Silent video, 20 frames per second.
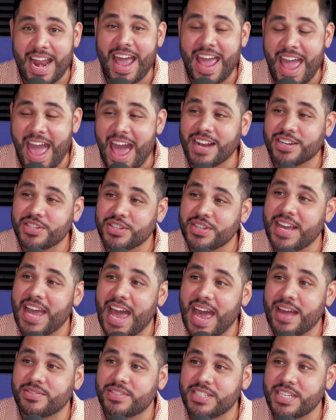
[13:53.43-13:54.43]
I actually
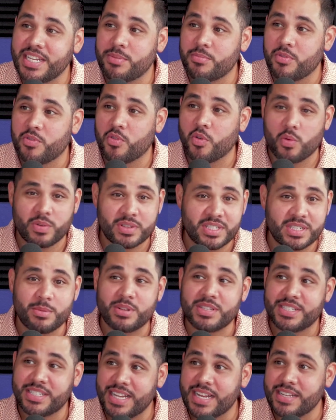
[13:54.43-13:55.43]
have seen it before where
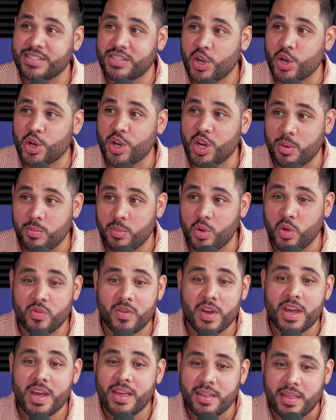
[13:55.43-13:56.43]
someone says they're going to
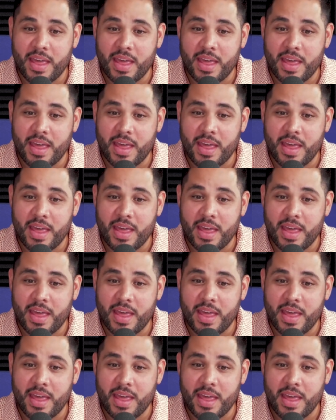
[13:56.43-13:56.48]
move.